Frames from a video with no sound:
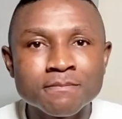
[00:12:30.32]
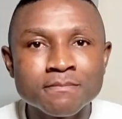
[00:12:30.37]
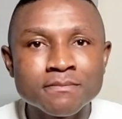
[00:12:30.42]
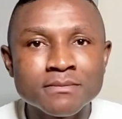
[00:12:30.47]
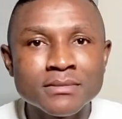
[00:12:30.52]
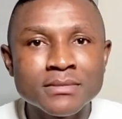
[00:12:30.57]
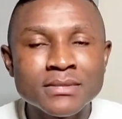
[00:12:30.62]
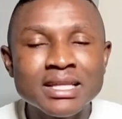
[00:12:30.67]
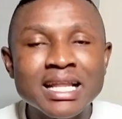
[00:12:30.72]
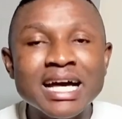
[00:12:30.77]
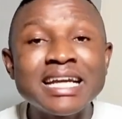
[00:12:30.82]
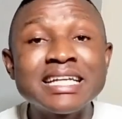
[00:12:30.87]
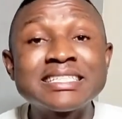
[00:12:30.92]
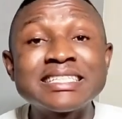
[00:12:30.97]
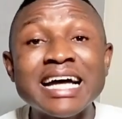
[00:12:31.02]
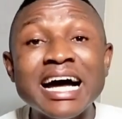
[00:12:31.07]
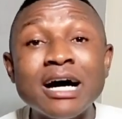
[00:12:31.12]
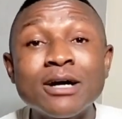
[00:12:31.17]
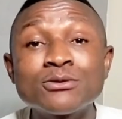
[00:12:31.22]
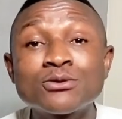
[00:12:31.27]
That is
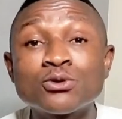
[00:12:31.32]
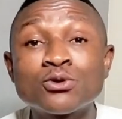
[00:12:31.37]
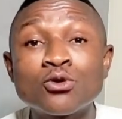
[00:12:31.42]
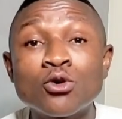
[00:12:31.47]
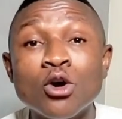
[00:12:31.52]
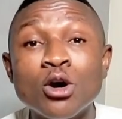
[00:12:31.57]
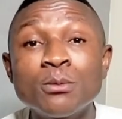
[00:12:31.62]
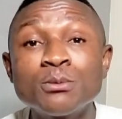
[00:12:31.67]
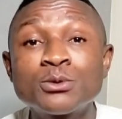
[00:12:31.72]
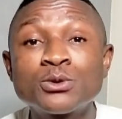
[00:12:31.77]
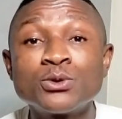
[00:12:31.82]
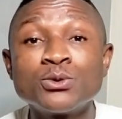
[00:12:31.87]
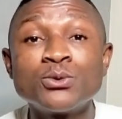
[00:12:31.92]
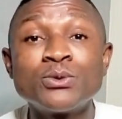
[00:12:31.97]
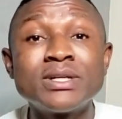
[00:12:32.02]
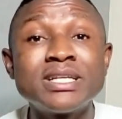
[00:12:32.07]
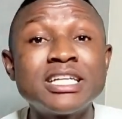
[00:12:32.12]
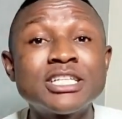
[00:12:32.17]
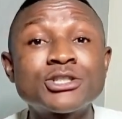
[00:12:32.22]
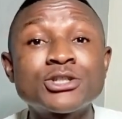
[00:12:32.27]
how to come to
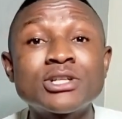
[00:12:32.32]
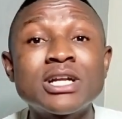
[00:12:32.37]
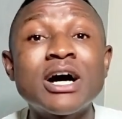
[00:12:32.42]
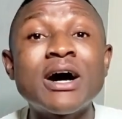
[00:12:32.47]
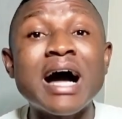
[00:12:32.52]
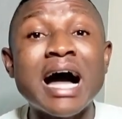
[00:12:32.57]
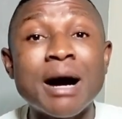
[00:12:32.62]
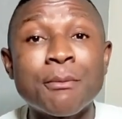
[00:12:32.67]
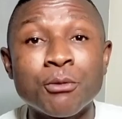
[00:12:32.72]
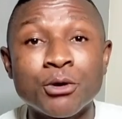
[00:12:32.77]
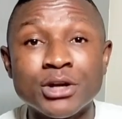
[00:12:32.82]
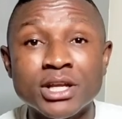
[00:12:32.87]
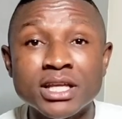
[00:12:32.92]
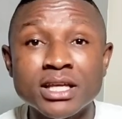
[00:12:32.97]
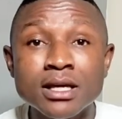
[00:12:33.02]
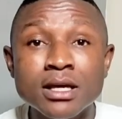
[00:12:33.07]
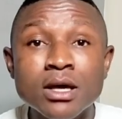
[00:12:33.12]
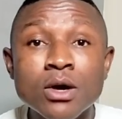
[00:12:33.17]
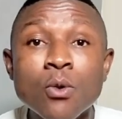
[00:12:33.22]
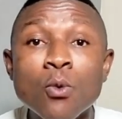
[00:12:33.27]
relational harmony.
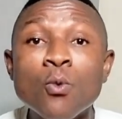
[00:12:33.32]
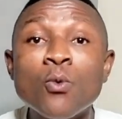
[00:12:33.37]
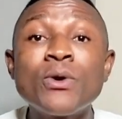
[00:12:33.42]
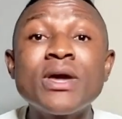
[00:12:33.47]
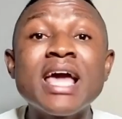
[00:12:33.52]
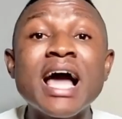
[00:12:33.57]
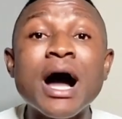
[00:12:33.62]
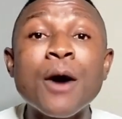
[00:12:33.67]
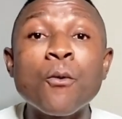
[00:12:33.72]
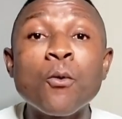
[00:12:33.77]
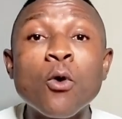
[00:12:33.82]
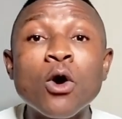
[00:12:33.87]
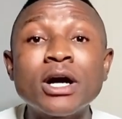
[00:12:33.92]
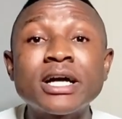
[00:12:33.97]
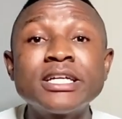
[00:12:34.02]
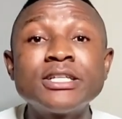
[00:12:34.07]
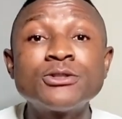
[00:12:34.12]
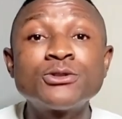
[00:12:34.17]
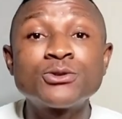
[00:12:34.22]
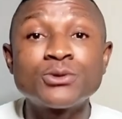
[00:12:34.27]
We are
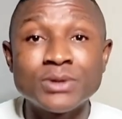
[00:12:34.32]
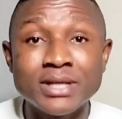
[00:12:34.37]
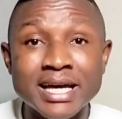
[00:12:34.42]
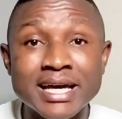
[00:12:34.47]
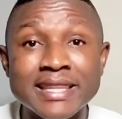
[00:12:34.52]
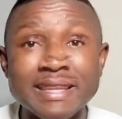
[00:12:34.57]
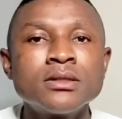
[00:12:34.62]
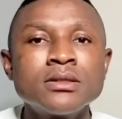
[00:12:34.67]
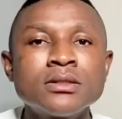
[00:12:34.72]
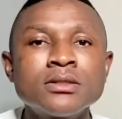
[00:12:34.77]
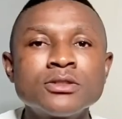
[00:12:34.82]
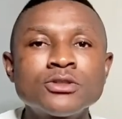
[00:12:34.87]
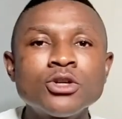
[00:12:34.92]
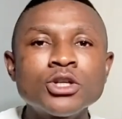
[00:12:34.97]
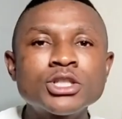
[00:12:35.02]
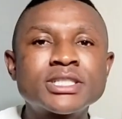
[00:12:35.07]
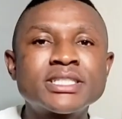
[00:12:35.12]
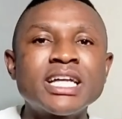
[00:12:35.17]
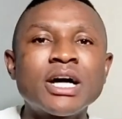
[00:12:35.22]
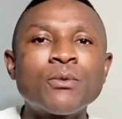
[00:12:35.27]
working together.
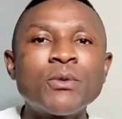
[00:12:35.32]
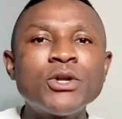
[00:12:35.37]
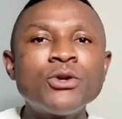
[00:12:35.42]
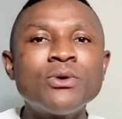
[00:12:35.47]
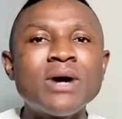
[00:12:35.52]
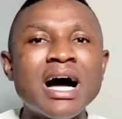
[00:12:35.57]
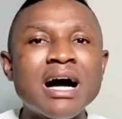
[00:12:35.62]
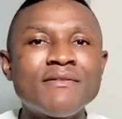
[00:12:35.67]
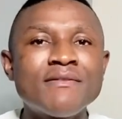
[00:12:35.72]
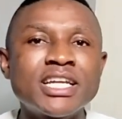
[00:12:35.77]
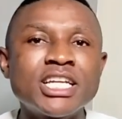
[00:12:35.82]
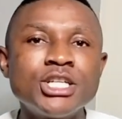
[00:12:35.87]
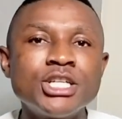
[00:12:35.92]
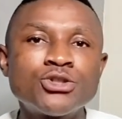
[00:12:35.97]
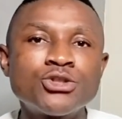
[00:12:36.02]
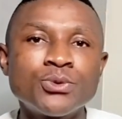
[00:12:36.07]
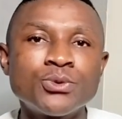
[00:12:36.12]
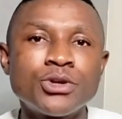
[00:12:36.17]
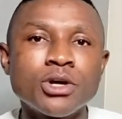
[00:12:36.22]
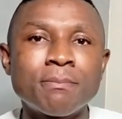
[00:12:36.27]
Such that when you have an issue
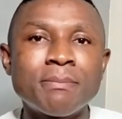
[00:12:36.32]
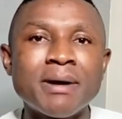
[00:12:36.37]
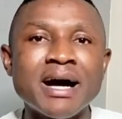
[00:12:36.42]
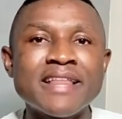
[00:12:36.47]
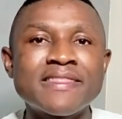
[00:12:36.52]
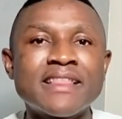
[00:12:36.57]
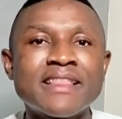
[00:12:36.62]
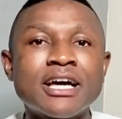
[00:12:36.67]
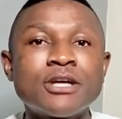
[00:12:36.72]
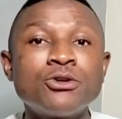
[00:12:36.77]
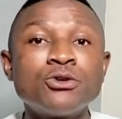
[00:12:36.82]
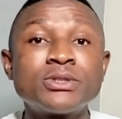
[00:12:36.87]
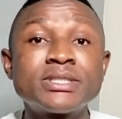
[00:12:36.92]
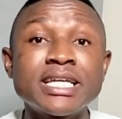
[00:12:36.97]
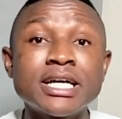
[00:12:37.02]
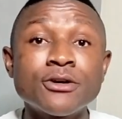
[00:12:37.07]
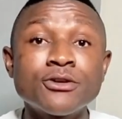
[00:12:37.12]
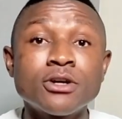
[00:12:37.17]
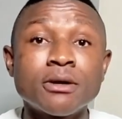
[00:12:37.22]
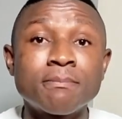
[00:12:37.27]
with your partner, you
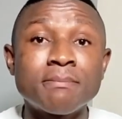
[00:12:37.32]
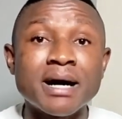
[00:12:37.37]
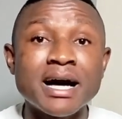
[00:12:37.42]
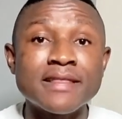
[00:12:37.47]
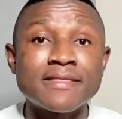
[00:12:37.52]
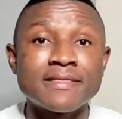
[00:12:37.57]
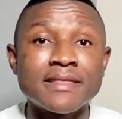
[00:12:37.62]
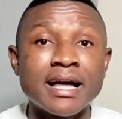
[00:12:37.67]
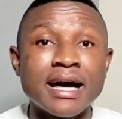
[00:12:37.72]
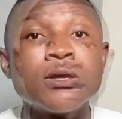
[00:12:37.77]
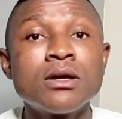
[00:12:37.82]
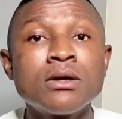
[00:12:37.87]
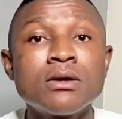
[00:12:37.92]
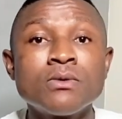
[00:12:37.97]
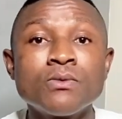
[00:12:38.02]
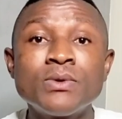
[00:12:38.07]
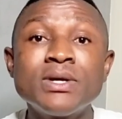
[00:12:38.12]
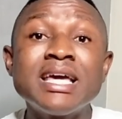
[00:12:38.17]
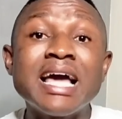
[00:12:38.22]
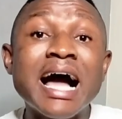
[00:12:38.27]
tell your partner,
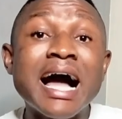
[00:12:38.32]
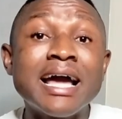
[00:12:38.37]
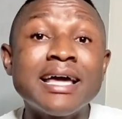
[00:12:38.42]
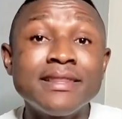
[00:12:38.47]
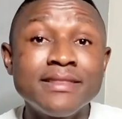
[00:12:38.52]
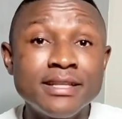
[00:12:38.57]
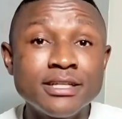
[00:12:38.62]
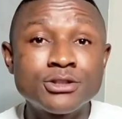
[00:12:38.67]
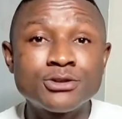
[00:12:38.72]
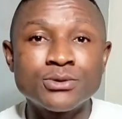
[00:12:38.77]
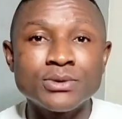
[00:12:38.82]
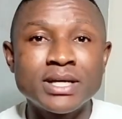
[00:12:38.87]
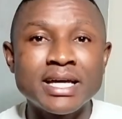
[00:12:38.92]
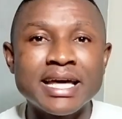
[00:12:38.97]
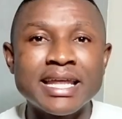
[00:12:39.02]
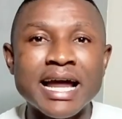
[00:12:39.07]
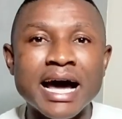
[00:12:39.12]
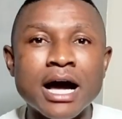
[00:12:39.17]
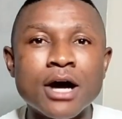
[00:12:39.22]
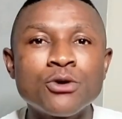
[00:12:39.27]
we are in this
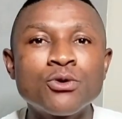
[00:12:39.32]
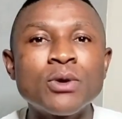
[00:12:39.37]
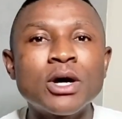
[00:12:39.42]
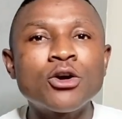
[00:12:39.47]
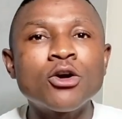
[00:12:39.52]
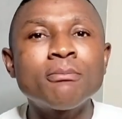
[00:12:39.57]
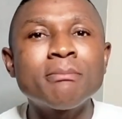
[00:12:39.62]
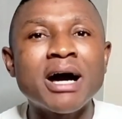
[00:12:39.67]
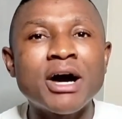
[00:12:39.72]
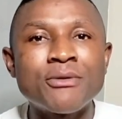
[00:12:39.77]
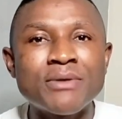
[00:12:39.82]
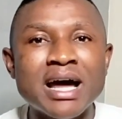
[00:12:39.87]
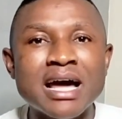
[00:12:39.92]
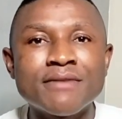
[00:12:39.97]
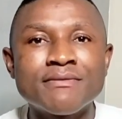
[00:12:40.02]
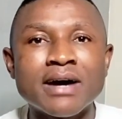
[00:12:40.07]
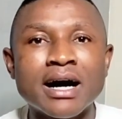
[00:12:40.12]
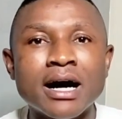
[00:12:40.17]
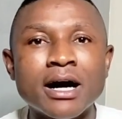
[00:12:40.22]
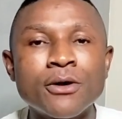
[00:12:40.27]
together. You are not my
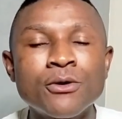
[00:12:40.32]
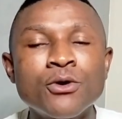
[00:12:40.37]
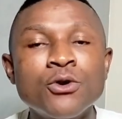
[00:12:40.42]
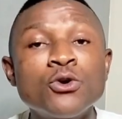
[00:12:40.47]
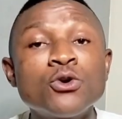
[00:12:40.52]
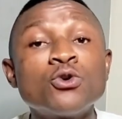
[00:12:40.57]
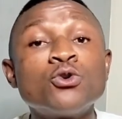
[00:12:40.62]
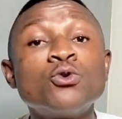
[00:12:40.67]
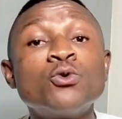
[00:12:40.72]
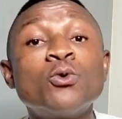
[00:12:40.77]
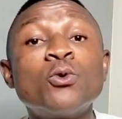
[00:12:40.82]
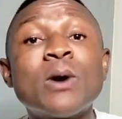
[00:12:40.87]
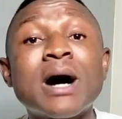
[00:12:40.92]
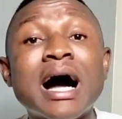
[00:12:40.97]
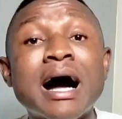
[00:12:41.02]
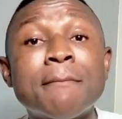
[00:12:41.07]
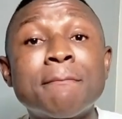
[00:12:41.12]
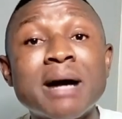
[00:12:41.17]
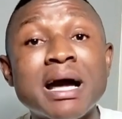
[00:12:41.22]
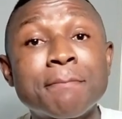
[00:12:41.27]
rival. You
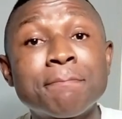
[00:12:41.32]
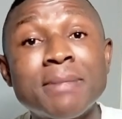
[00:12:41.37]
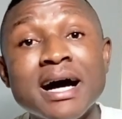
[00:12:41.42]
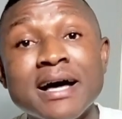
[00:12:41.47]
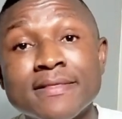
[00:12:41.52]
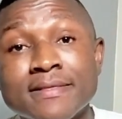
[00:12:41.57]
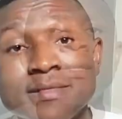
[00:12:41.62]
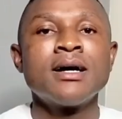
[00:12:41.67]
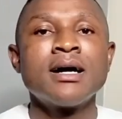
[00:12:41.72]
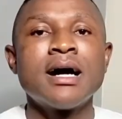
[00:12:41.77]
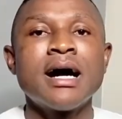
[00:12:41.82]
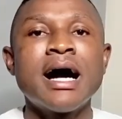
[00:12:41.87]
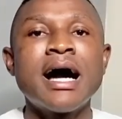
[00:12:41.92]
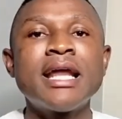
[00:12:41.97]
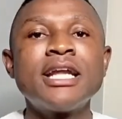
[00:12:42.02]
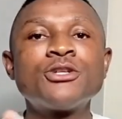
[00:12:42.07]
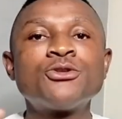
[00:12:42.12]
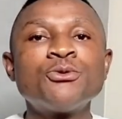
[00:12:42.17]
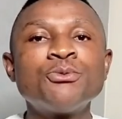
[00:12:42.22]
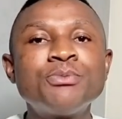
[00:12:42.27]
are my partner. And
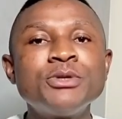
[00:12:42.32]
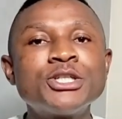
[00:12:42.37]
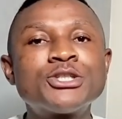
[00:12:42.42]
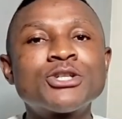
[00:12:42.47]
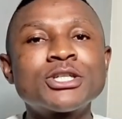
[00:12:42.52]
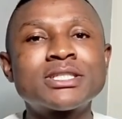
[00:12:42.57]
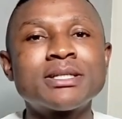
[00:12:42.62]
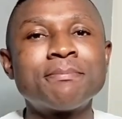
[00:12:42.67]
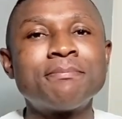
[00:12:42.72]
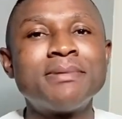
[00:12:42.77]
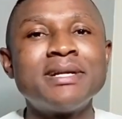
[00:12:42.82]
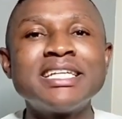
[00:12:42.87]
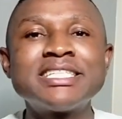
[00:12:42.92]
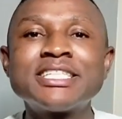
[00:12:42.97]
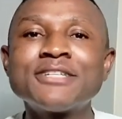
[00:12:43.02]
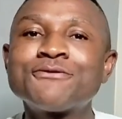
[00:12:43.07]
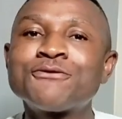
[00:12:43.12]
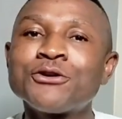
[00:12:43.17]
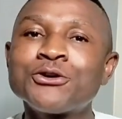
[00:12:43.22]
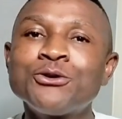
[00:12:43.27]
it will be such a
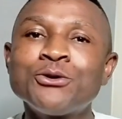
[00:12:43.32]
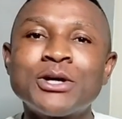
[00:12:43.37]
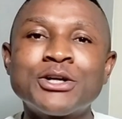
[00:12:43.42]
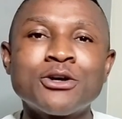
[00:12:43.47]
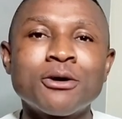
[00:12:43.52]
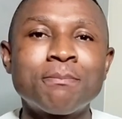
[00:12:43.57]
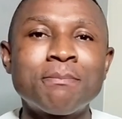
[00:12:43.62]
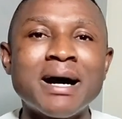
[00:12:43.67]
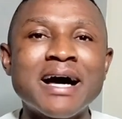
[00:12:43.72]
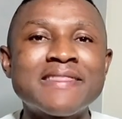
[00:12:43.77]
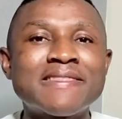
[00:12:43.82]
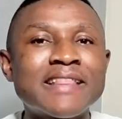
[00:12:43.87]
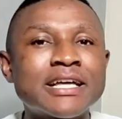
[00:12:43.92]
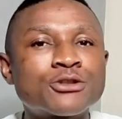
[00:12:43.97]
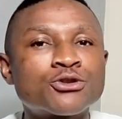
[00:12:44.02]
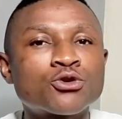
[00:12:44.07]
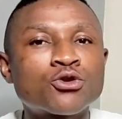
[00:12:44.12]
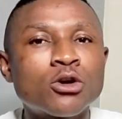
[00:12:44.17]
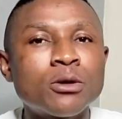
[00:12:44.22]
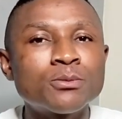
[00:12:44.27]
blessing for you and your partner
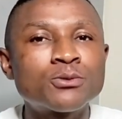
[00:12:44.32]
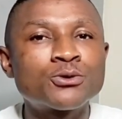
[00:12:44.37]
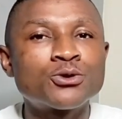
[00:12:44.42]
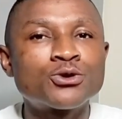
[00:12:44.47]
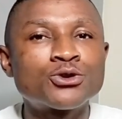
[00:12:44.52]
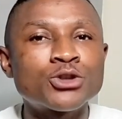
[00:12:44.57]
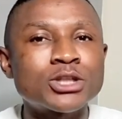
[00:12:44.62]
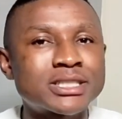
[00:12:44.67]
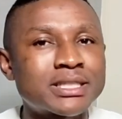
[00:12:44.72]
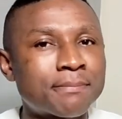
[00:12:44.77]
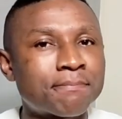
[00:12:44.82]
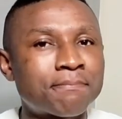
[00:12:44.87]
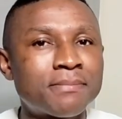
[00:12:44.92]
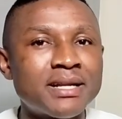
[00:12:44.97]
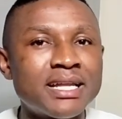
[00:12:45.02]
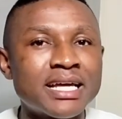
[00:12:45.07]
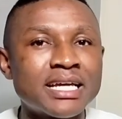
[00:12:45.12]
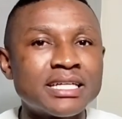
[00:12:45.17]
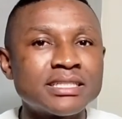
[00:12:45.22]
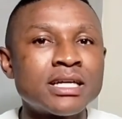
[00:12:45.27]
to come to such a
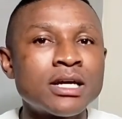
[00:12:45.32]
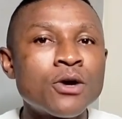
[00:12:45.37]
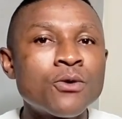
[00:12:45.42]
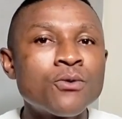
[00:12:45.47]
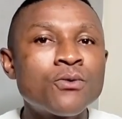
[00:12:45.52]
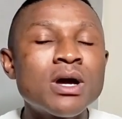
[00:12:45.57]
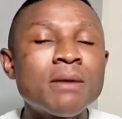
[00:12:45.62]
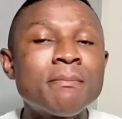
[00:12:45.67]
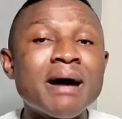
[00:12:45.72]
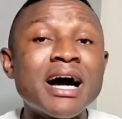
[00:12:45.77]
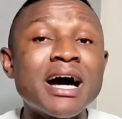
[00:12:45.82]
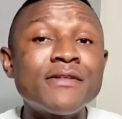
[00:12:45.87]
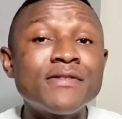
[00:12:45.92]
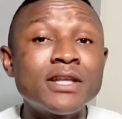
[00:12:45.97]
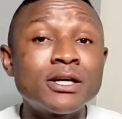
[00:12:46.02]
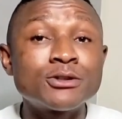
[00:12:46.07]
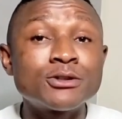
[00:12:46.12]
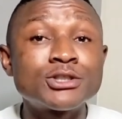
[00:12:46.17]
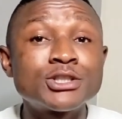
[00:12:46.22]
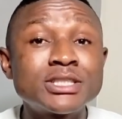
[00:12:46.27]
place whereby
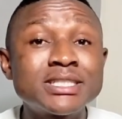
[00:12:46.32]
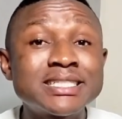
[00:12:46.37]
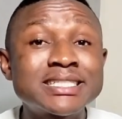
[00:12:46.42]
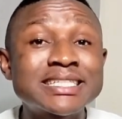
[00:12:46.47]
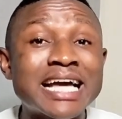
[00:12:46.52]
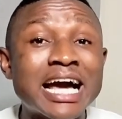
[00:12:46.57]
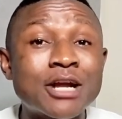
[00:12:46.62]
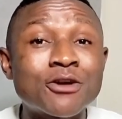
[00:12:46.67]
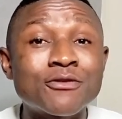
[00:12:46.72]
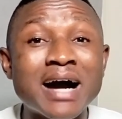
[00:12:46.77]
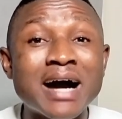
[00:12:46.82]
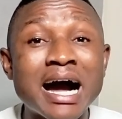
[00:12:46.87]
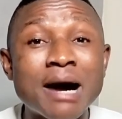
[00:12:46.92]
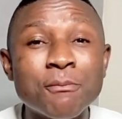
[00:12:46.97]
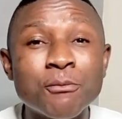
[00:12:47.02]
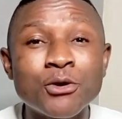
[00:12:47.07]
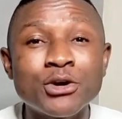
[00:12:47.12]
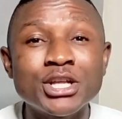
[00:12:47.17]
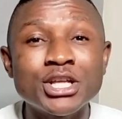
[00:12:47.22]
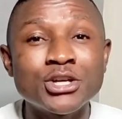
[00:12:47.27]
there is this kind of
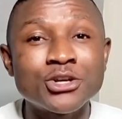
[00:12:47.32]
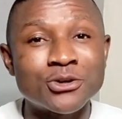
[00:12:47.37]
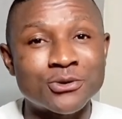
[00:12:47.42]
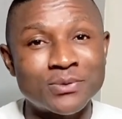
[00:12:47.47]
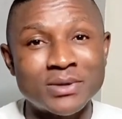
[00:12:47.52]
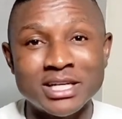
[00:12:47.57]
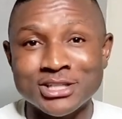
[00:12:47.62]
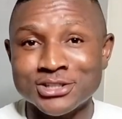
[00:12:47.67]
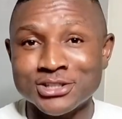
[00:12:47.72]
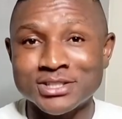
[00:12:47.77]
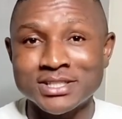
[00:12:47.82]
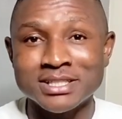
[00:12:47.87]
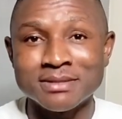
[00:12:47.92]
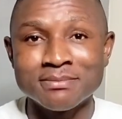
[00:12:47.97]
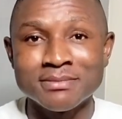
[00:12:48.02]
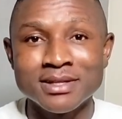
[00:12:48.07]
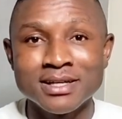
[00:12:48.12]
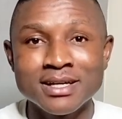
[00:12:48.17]
harmony in your relationship.